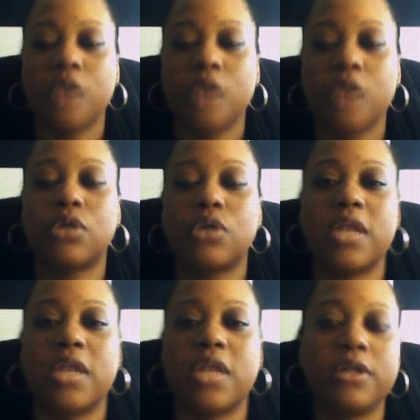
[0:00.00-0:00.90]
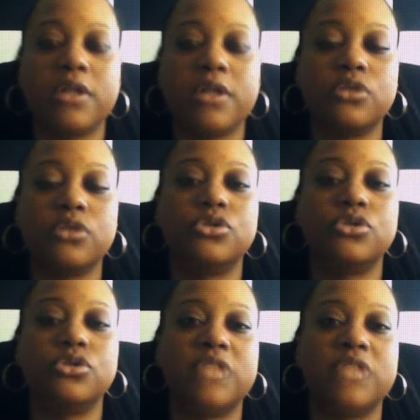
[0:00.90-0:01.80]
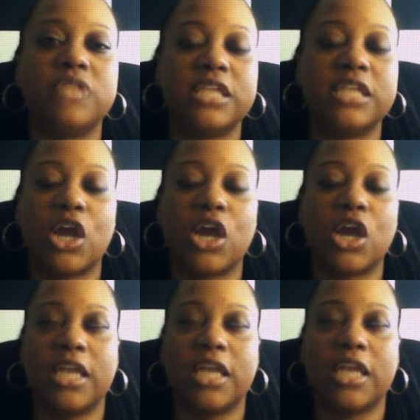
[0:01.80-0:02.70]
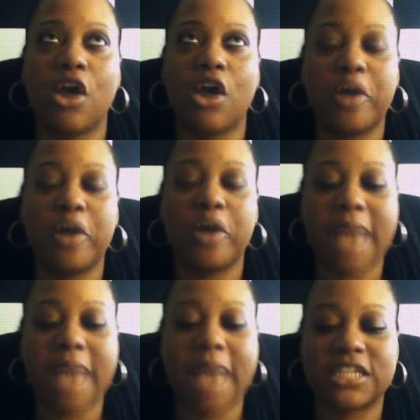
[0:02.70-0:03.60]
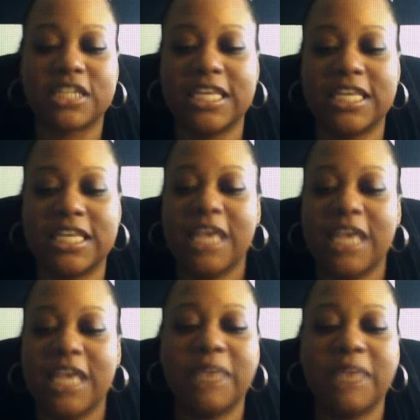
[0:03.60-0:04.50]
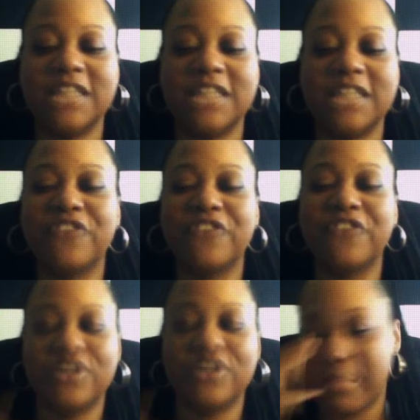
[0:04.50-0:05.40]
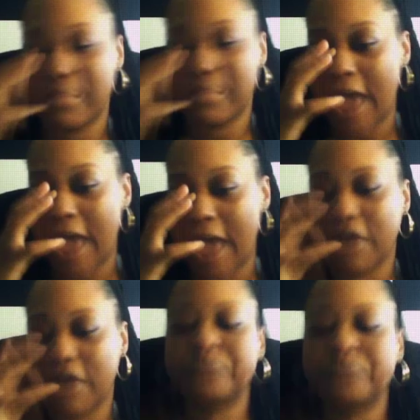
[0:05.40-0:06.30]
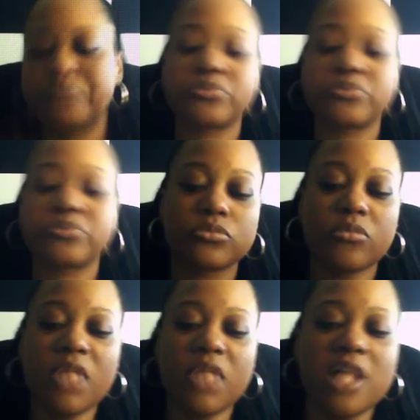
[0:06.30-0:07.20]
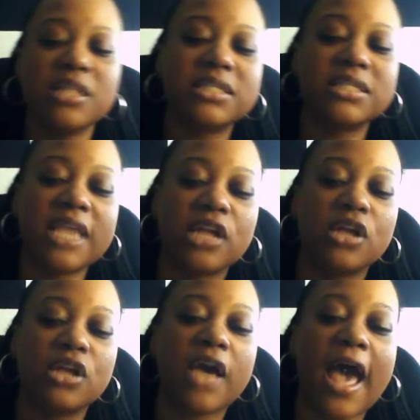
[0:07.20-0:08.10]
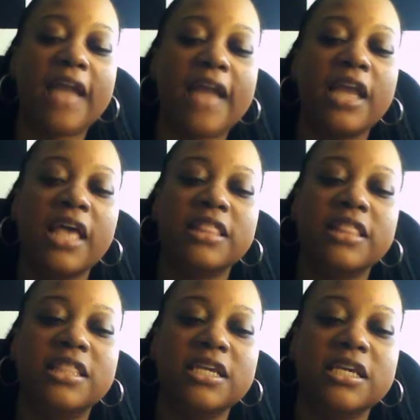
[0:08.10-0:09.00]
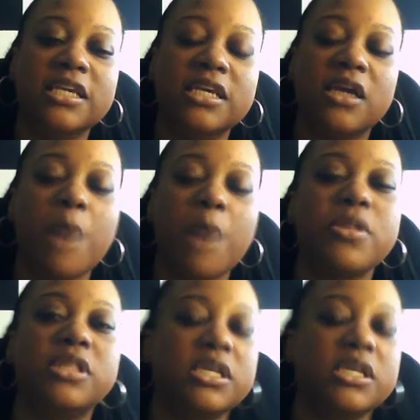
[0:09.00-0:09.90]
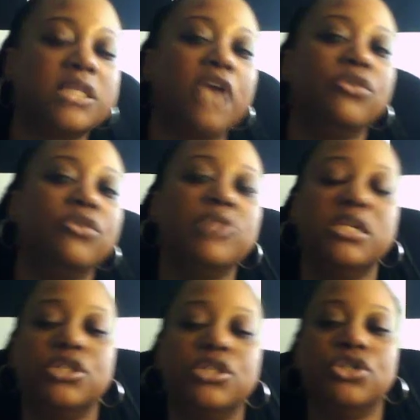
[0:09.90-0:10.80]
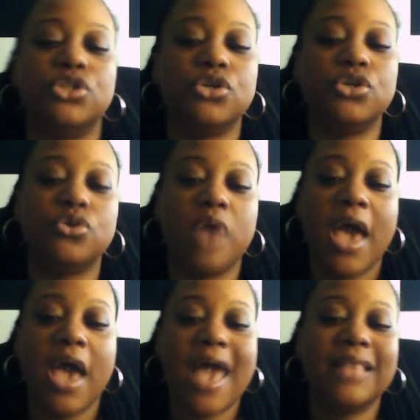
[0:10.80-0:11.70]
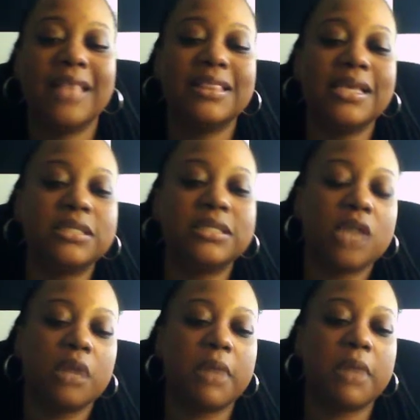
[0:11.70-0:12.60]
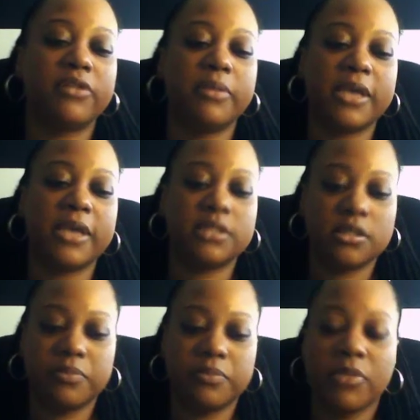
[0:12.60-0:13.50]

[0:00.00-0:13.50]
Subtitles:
So now that those two things are like automatically being done for you in the background, let's take a look at the couple of things that you need to do at least on a monthly basis.